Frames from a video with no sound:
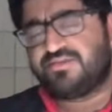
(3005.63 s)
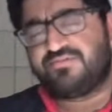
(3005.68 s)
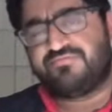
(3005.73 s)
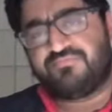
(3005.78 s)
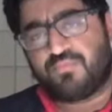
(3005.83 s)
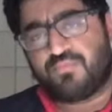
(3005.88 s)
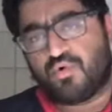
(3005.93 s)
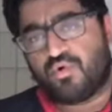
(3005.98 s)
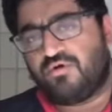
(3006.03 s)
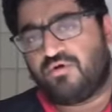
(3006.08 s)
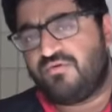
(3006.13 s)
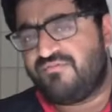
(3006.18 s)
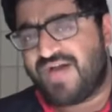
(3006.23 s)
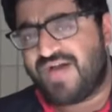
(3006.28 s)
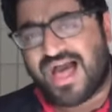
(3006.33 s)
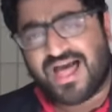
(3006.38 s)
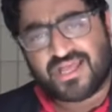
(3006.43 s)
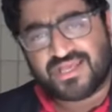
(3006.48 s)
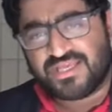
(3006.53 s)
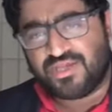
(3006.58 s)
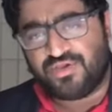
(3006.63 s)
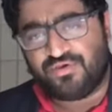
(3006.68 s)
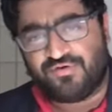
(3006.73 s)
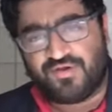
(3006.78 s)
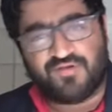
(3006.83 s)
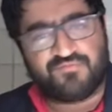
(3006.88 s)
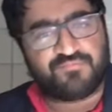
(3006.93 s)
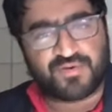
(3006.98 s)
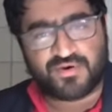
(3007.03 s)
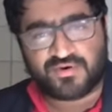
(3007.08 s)
moral value
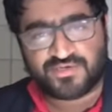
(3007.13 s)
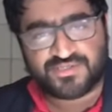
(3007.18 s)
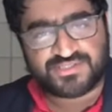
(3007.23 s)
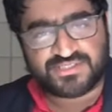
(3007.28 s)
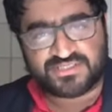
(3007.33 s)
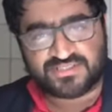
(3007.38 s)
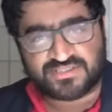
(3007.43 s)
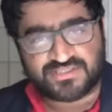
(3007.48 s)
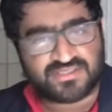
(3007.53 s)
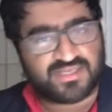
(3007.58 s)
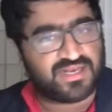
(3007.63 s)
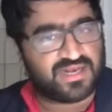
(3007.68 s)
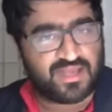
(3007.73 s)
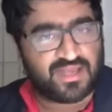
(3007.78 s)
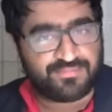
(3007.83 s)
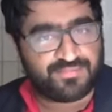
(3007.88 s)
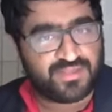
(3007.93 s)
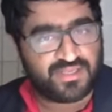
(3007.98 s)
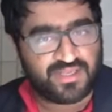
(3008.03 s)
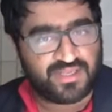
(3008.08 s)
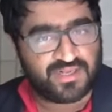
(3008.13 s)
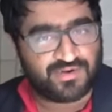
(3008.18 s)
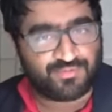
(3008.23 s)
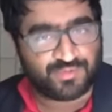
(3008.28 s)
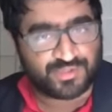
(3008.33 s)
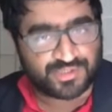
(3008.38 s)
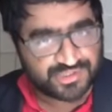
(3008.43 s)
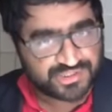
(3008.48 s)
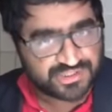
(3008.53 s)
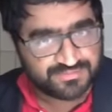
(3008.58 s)
of persons, cannot be
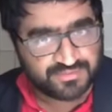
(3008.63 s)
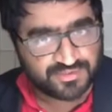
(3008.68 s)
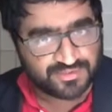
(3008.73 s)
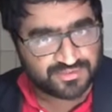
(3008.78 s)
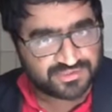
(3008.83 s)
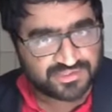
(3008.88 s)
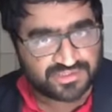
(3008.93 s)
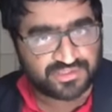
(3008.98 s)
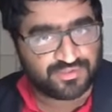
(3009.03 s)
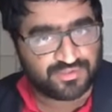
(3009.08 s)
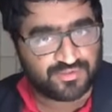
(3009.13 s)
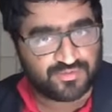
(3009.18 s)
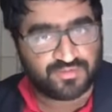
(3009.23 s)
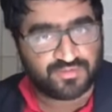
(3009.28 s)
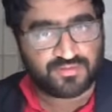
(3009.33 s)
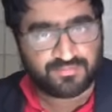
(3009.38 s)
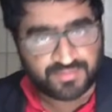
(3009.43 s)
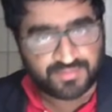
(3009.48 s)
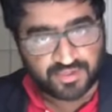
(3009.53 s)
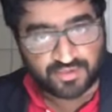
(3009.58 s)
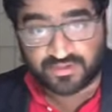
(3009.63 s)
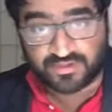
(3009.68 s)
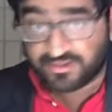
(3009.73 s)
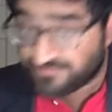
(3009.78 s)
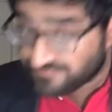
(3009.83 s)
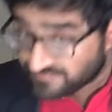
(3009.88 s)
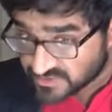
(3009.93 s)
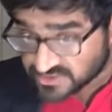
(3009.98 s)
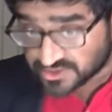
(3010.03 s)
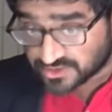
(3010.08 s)
reducible to purely
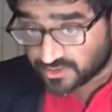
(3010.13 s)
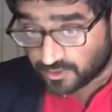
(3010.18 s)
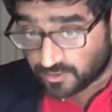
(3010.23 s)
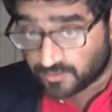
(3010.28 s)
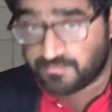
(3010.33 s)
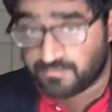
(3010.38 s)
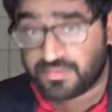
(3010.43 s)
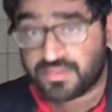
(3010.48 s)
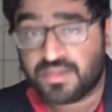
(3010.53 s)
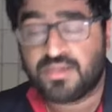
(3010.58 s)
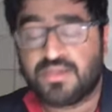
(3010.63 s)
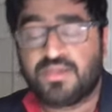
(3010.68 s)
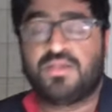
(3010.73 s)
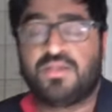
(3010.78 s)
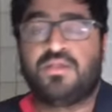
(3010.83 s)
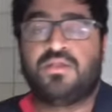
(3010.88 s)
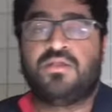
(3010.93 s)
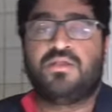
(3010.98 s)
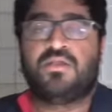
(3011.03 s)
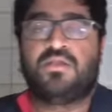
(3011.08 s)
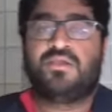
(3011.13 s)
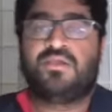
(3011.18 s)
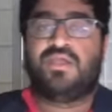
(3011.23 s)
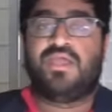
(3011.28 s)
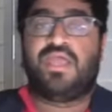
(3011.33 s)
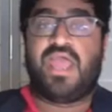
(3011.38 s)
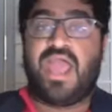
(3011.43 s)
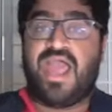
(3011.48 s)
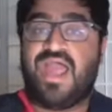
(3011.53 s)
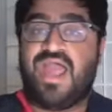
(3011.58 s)
physical.
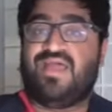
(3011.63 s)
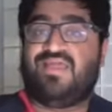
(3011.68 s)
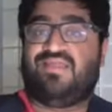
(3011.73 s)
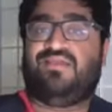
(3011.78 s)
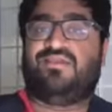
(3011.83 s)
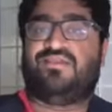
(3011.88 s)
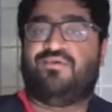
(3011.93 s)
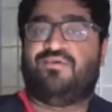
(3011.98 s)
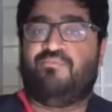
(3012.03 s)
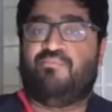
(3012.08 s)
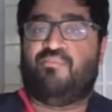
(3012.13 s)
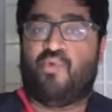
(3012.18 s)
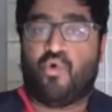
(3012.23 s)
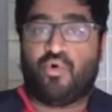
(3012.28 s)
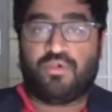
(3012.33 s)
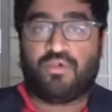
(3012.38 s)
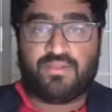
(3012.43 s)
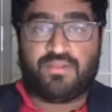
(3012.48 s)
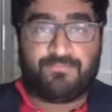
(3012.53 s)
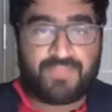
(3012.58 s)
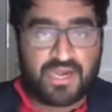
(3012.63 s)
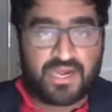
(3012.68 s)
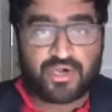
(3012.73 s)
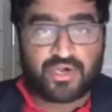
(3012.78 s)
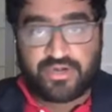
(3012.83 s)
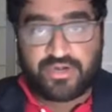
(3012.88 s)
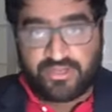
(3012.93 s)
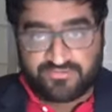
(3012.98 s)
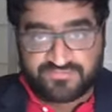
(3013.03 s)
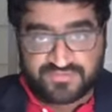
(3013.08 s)
And moral
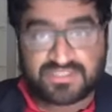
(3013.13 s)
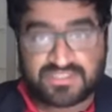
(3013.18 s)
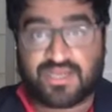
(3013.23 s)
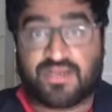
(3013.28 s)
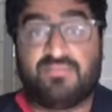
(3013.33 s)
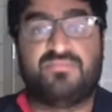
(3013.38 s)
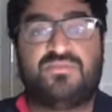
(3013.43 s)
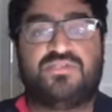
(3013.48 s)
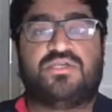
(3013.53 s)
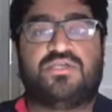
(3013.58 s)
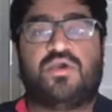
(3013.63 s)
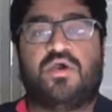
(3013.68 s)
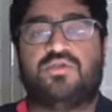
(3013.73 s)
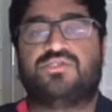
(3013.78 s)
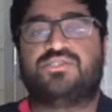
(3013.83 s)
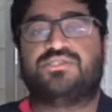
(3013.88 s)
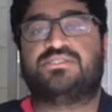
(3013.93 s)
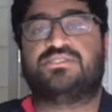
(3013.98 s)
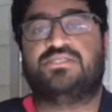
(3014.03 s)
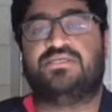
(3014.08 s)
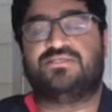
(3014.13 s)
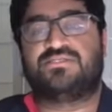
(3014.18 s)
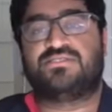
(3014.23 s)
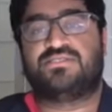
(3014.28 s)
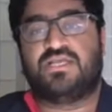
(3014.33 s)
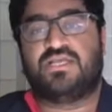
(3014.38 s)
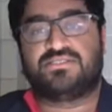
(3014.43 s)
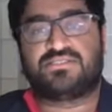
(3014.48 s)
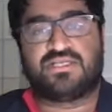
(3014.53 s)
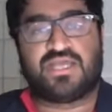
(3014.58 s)
imperatives come to consciousness
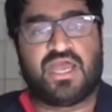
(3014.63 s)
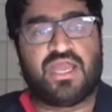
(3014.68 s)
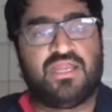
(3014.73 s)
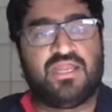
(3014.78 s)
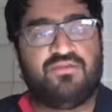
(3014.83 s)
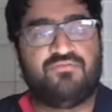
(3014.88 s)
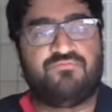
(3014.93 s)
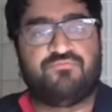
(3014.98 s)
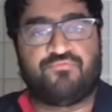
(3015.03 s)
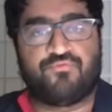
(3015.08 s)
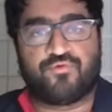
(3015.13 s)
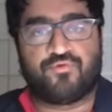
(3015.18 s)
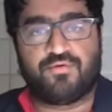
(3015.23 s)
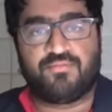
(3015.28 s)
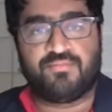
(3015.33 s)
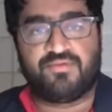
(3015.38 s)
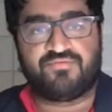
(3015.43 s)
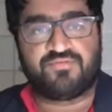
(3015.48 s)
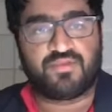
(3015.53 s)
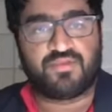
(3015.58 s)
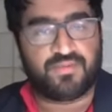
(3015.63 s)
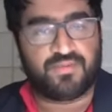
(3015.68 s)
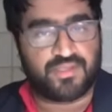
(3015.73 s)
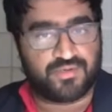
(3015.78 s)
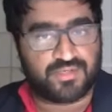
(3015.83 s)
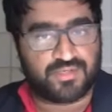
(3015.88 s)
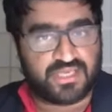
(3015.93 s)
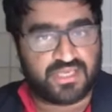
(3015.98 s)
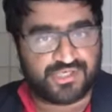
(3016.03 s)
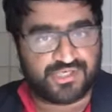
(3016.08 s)
as a kind of form of
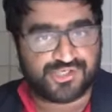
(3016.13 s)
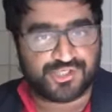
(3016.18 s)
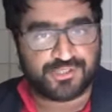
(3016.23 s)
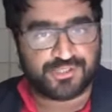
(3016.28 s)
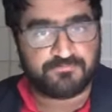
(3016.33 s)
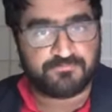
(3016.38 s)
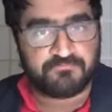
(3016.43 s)
communication.